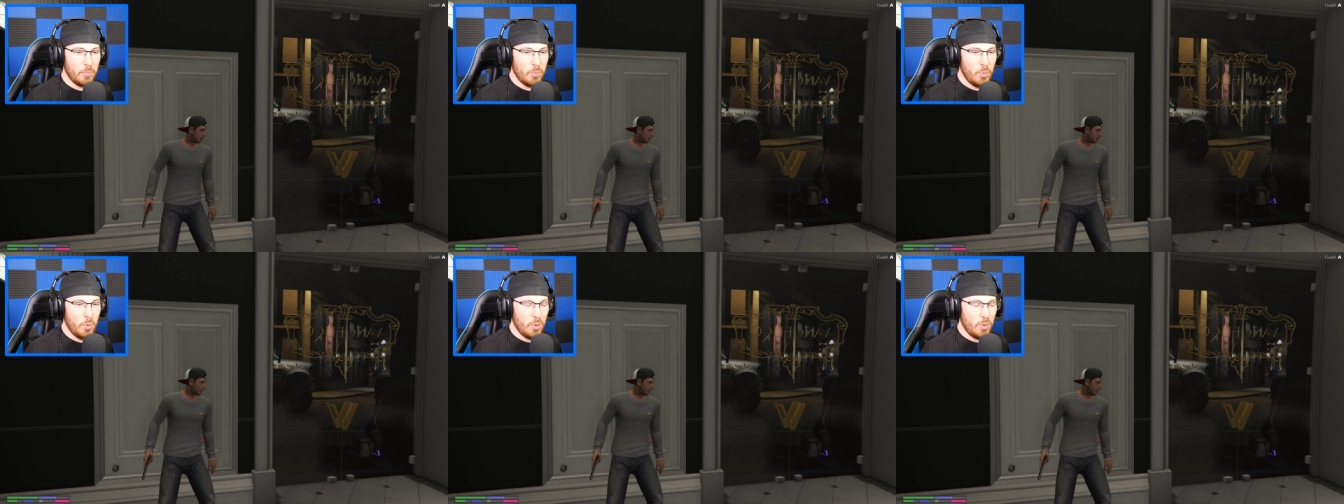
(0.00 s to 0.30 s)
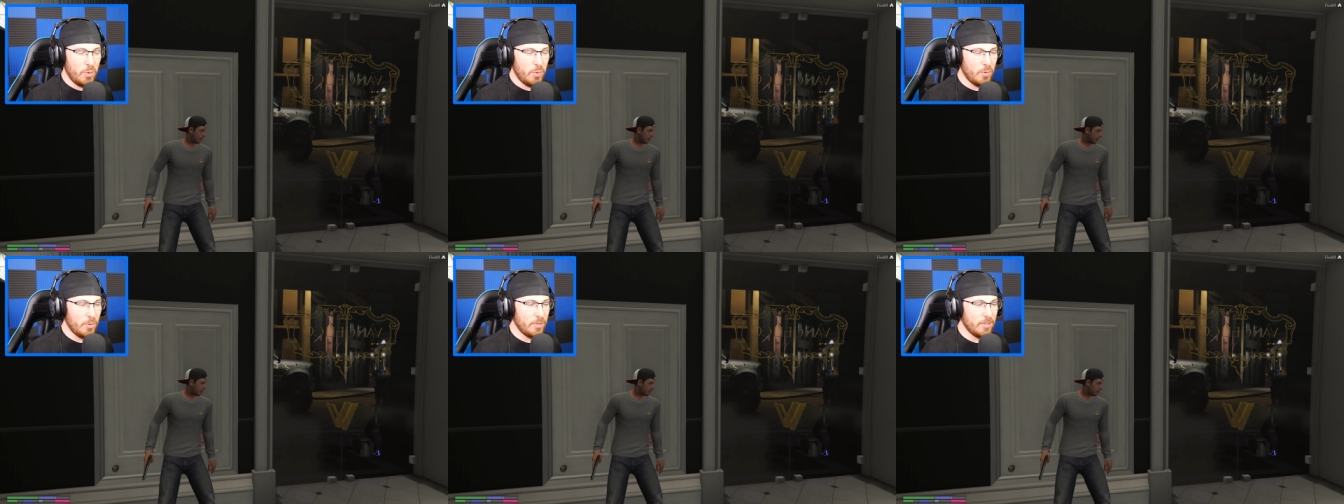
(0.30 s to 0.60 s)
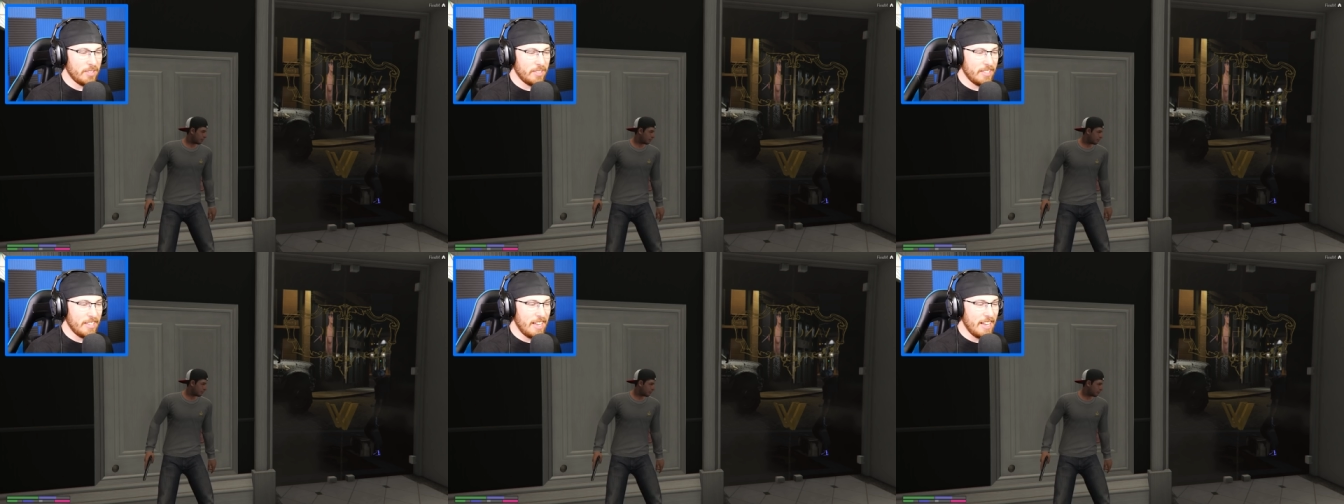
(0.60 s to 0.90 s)
Woof.
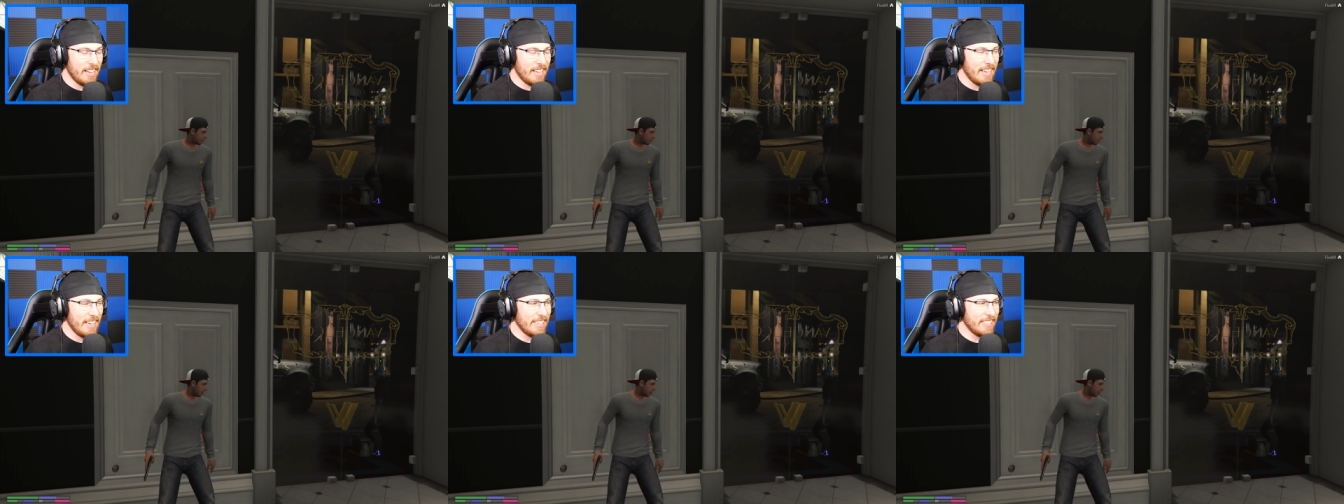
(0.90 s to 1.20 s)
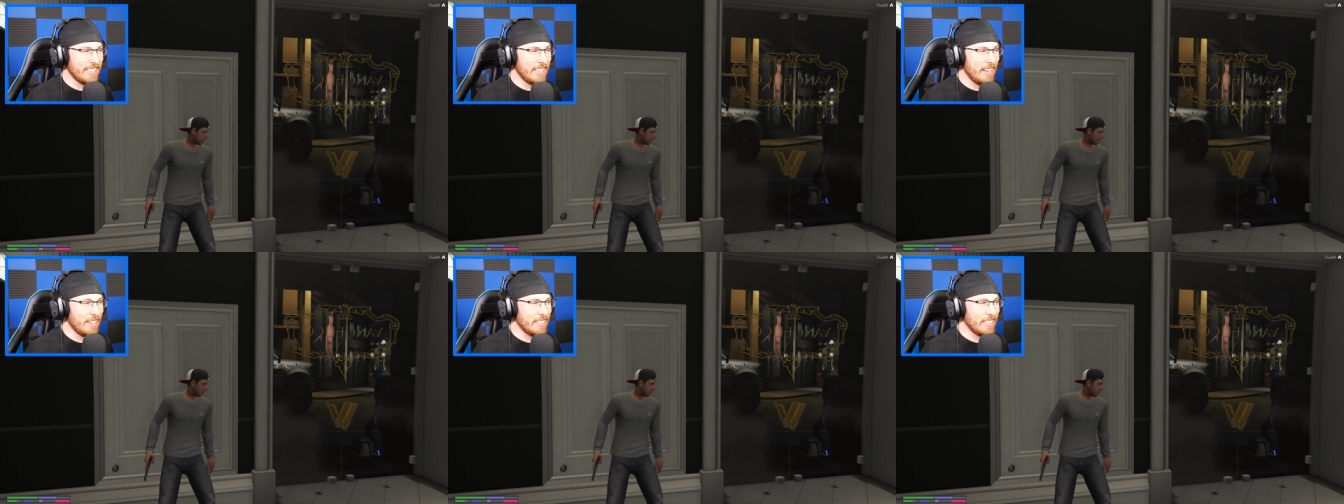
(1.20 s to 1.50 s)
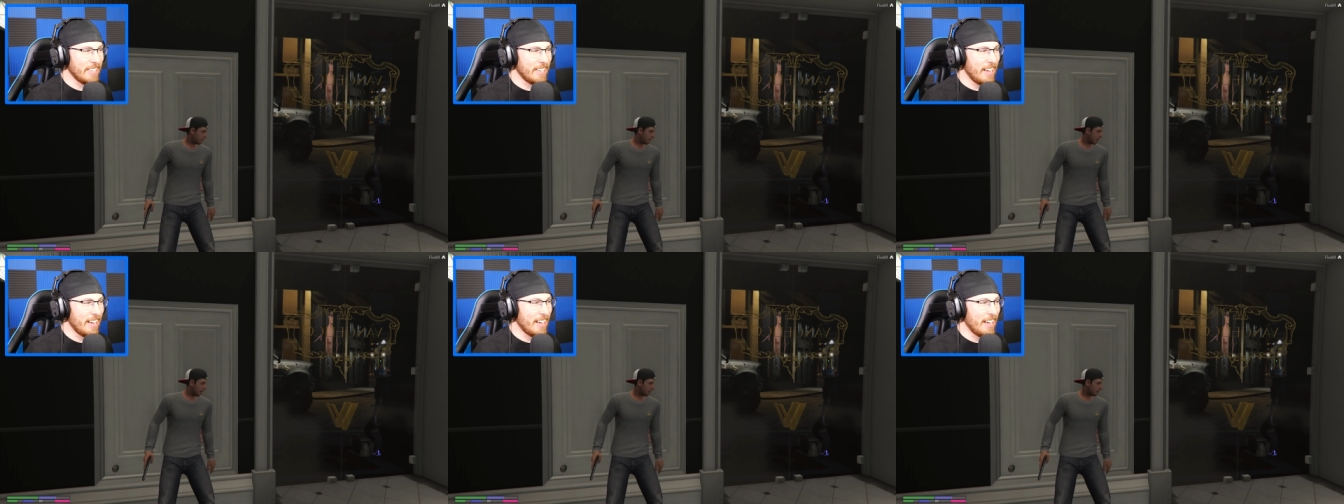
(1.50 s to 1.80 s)
That guy sounds
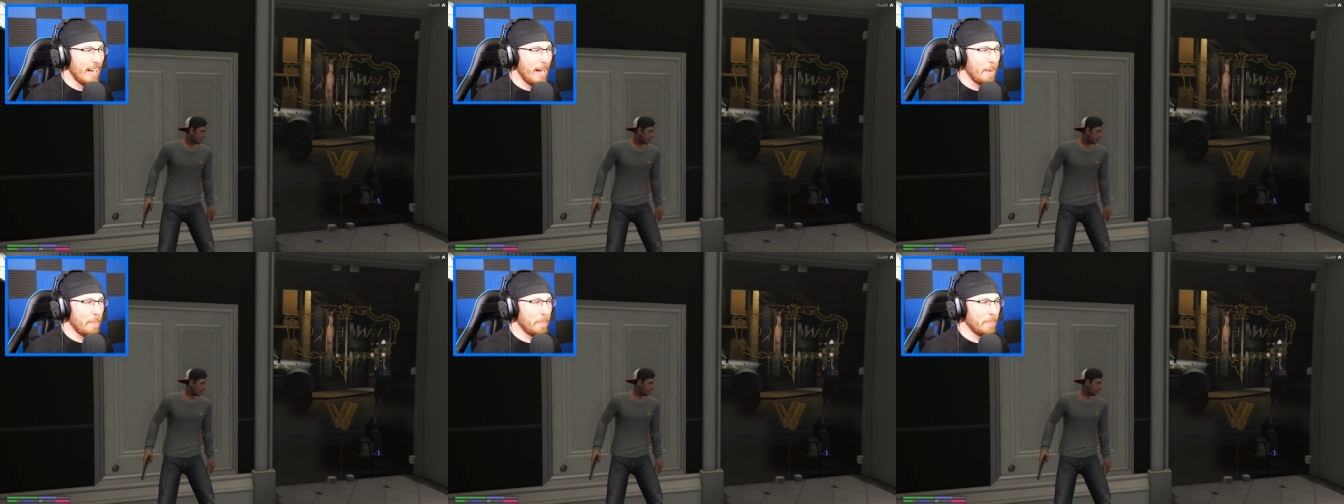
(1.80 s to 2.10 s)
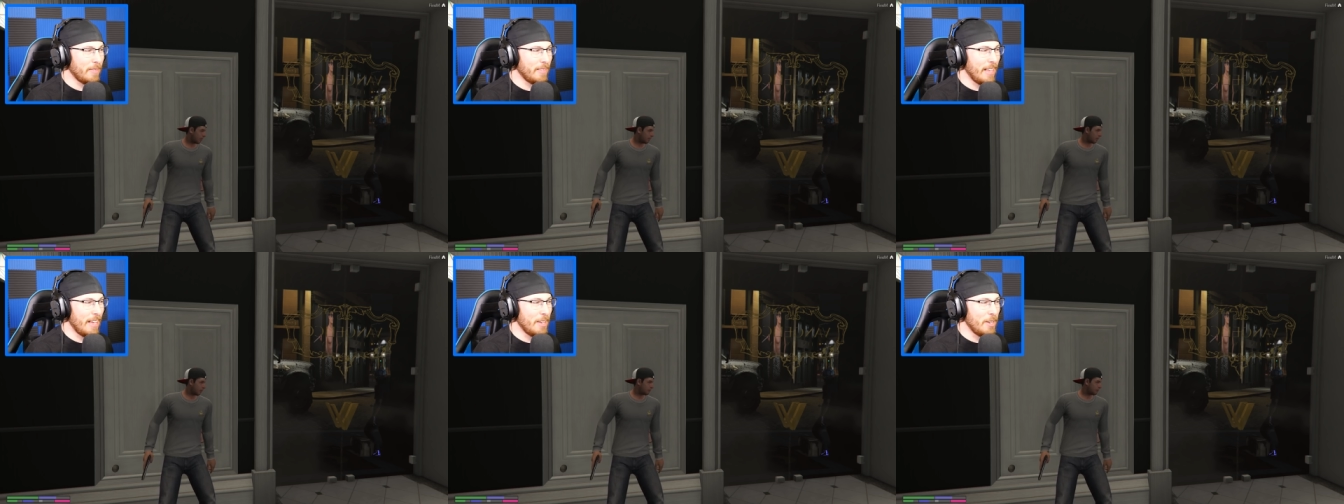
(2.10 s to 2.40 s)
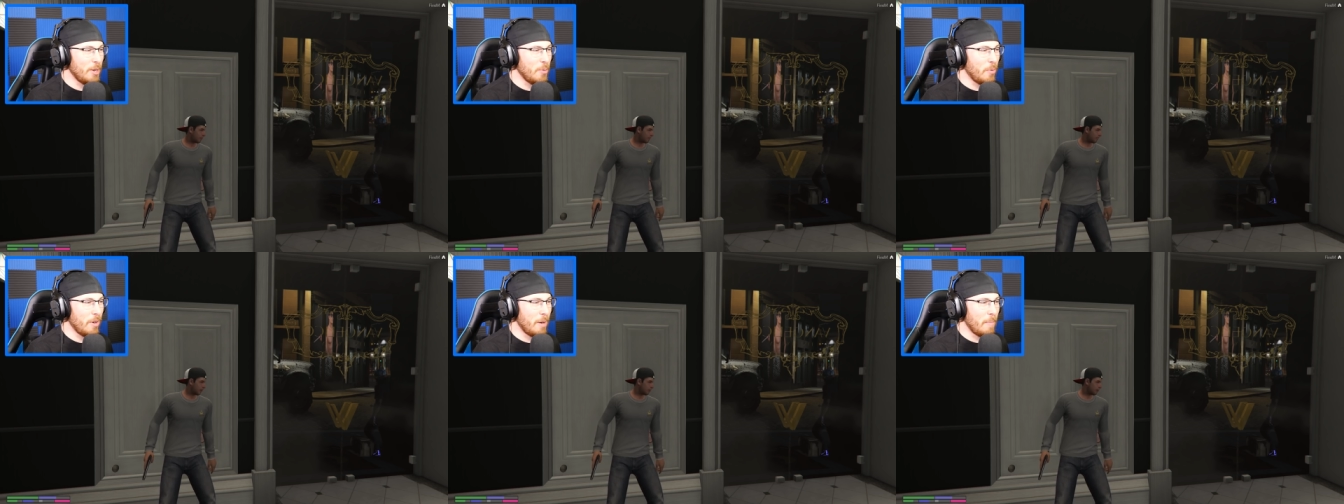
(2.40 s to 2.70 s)
like a cop that
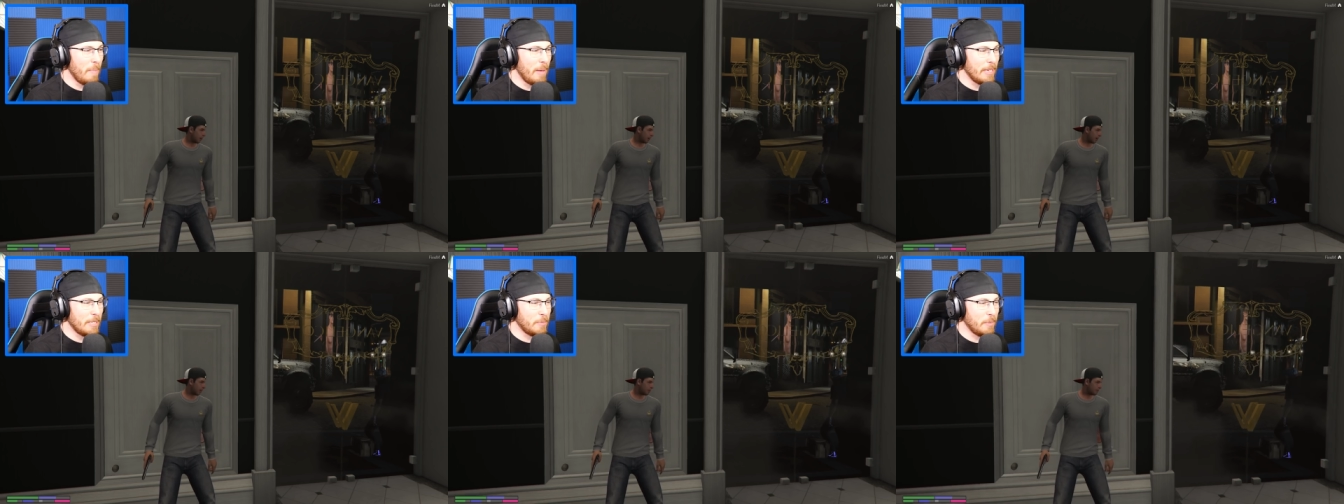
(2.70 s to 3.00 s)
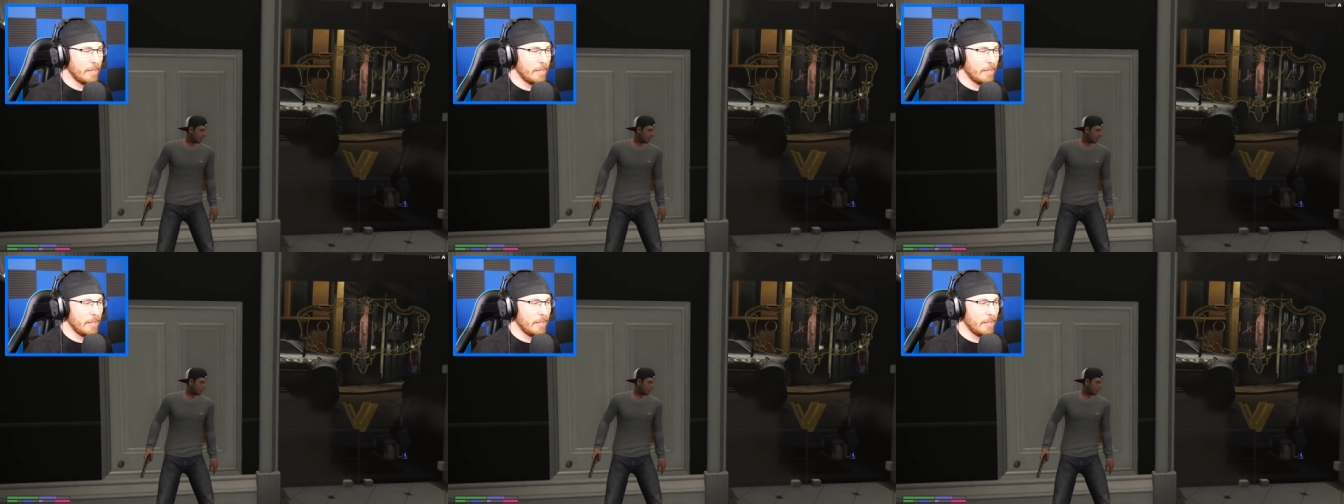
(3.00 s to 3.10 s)
you don't want to mess